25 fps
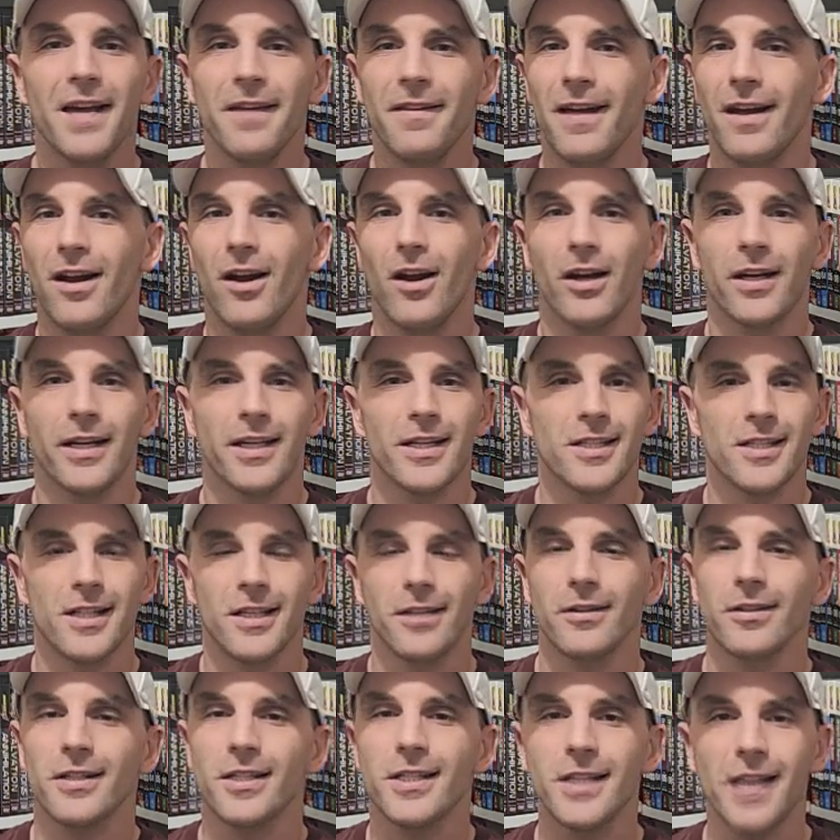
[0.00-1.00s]
that are
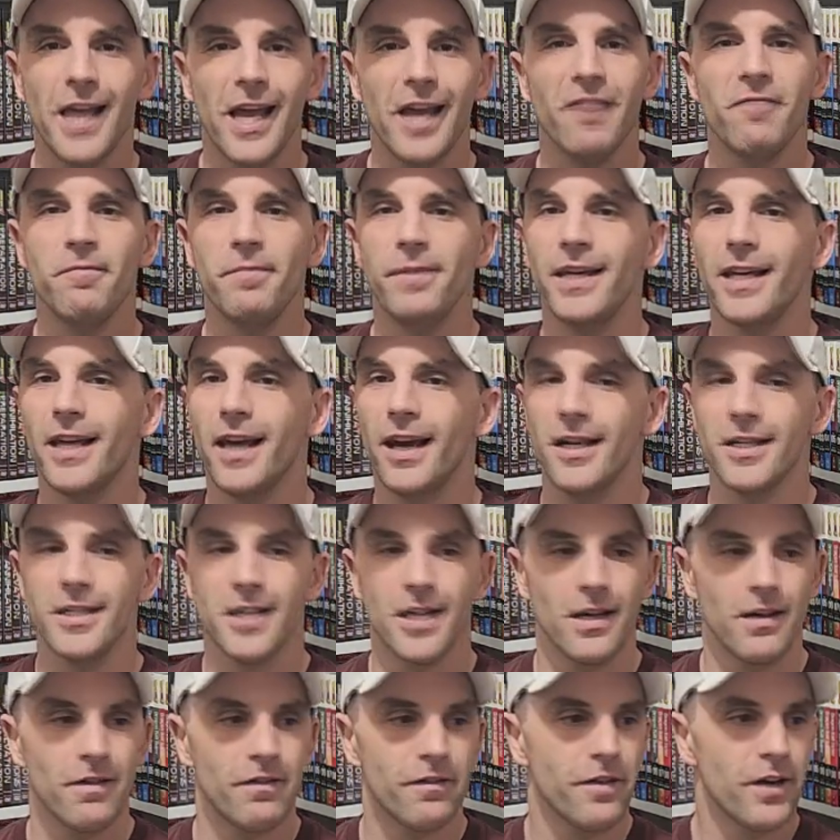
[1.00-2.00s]
considered safe because
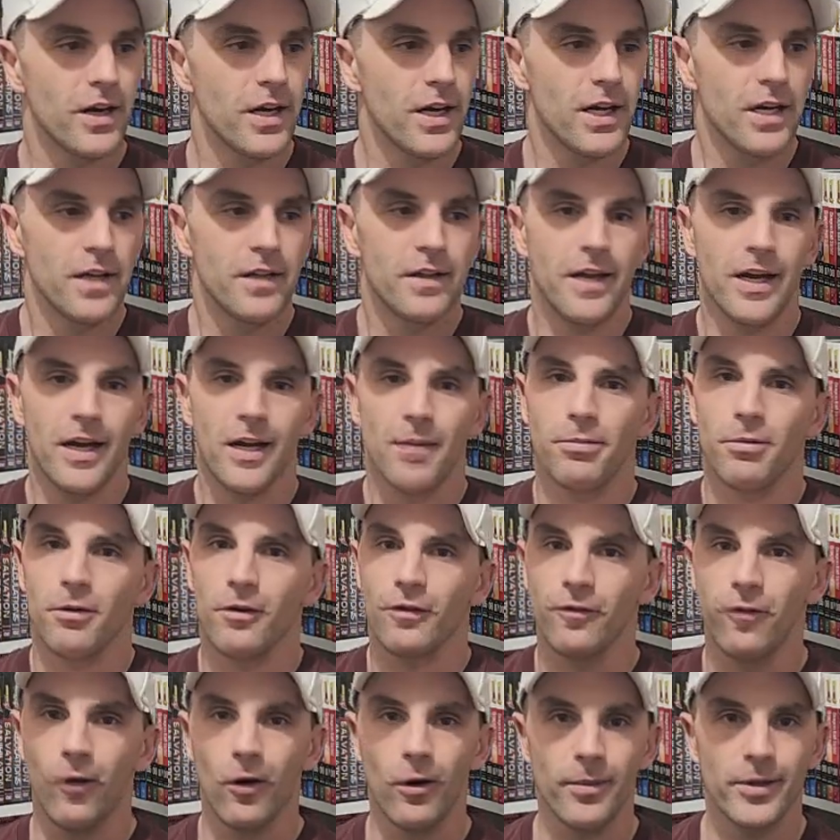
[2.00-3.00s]
of their
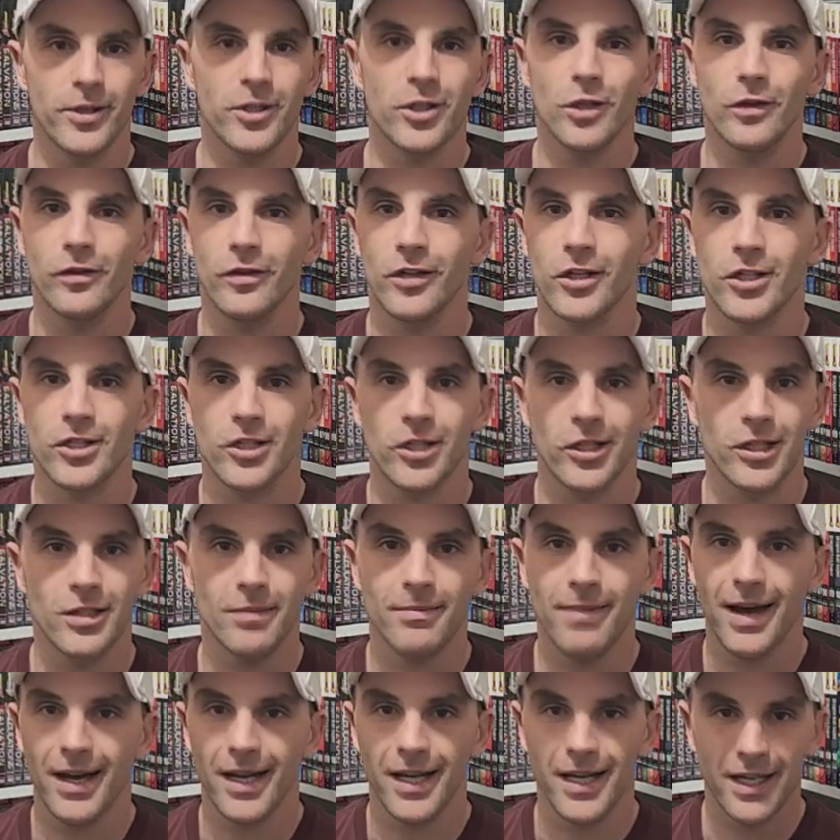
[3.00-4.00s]
performance over a certain
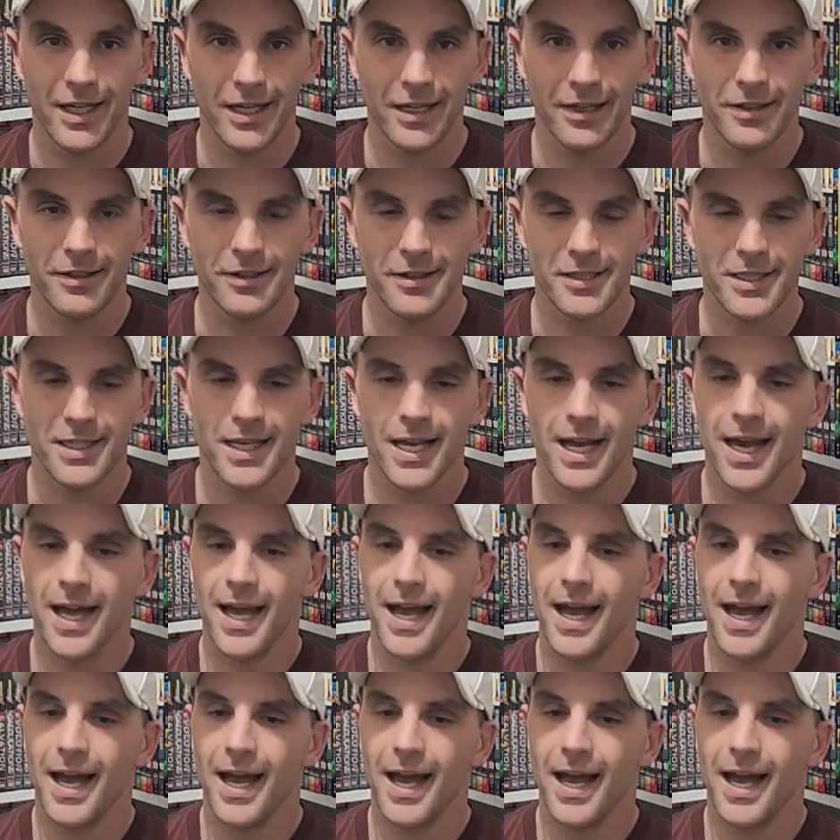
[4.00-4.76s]
amount of years,